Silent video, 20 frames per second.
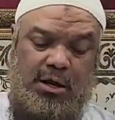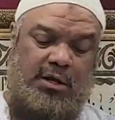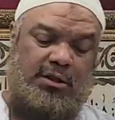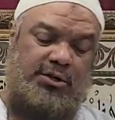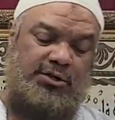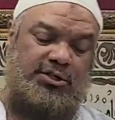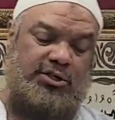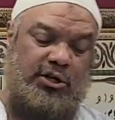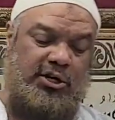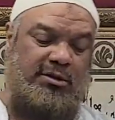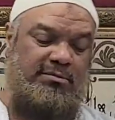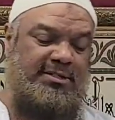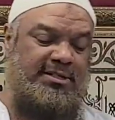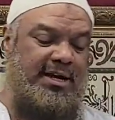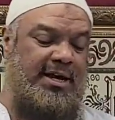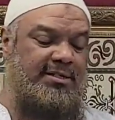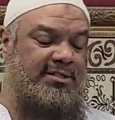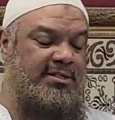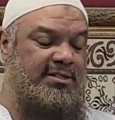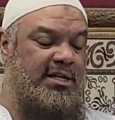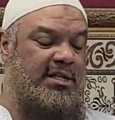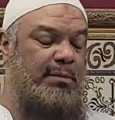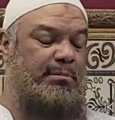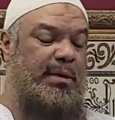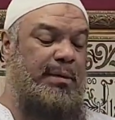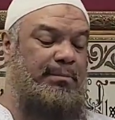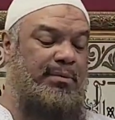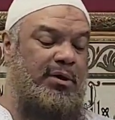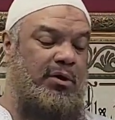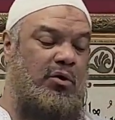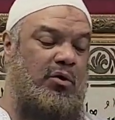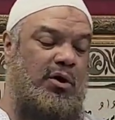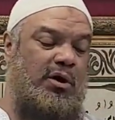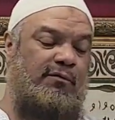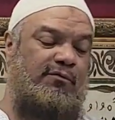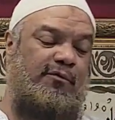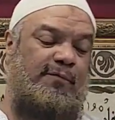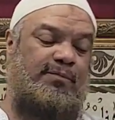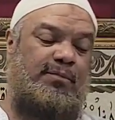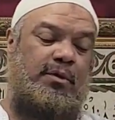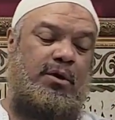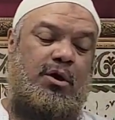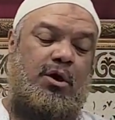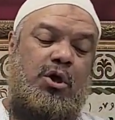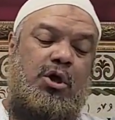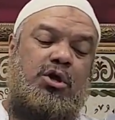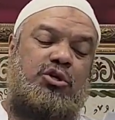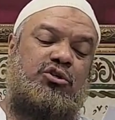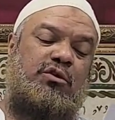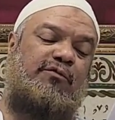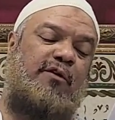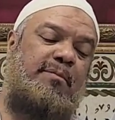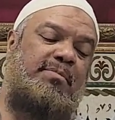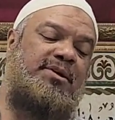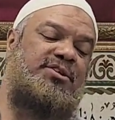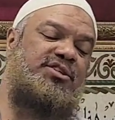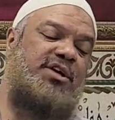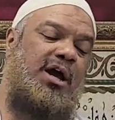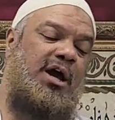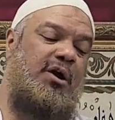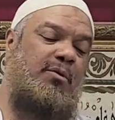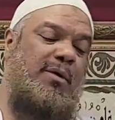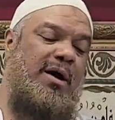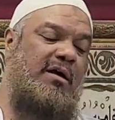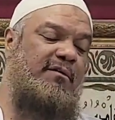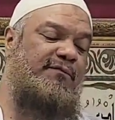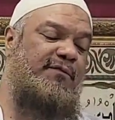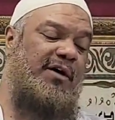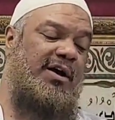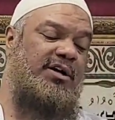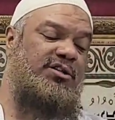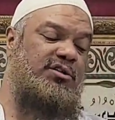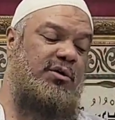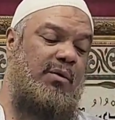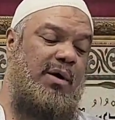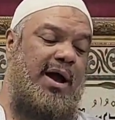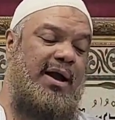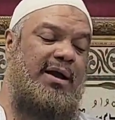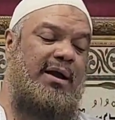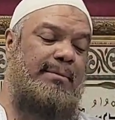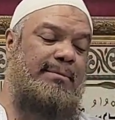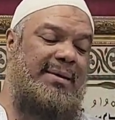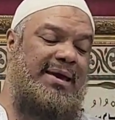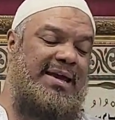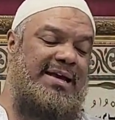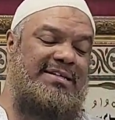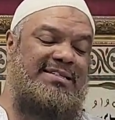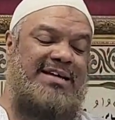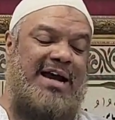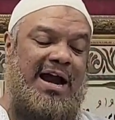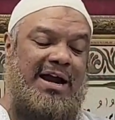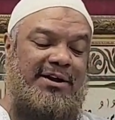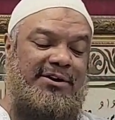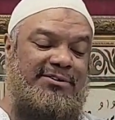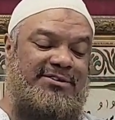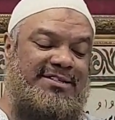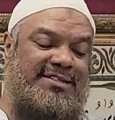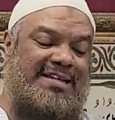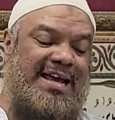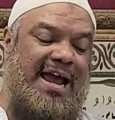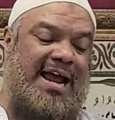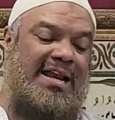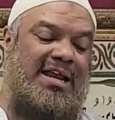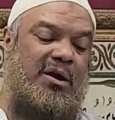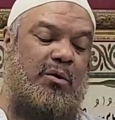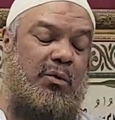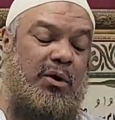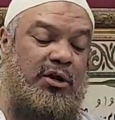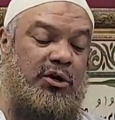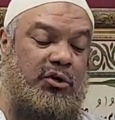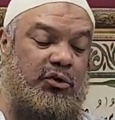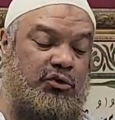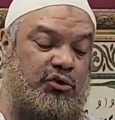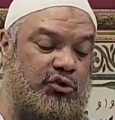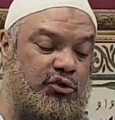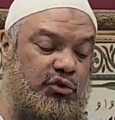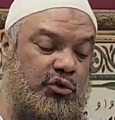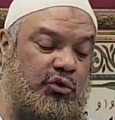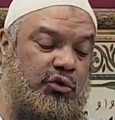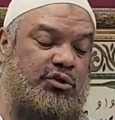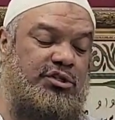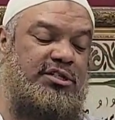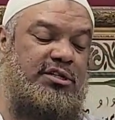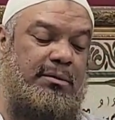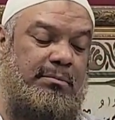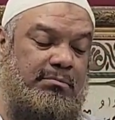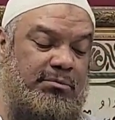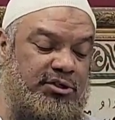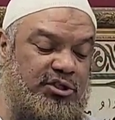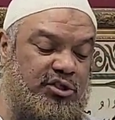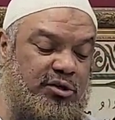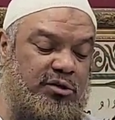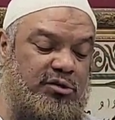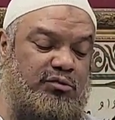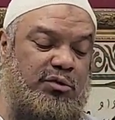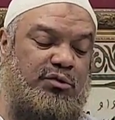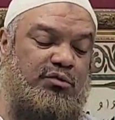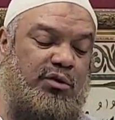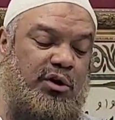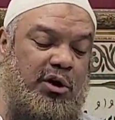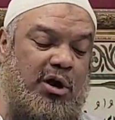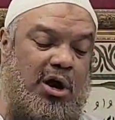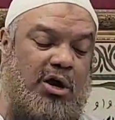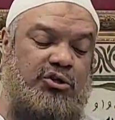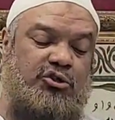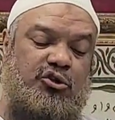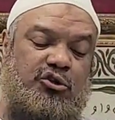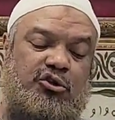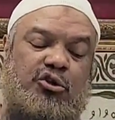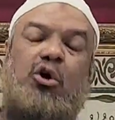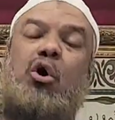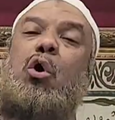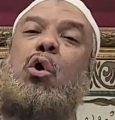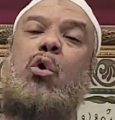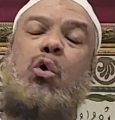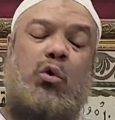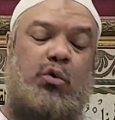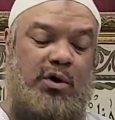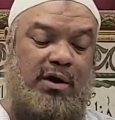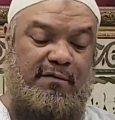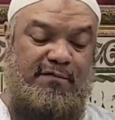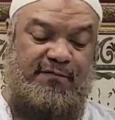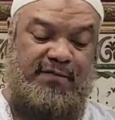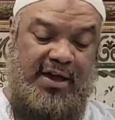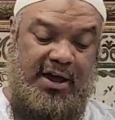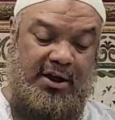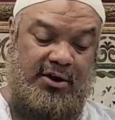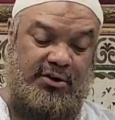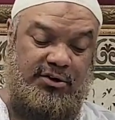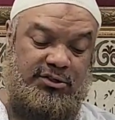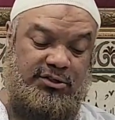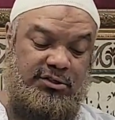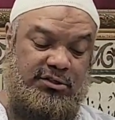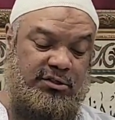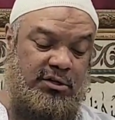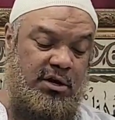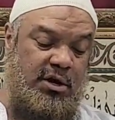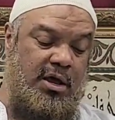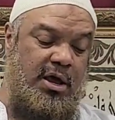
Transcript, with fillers: the circumstances that the people are going through. So from the Shaykh, fiqh means understanding what concerns the Muslims with regard to their own affairs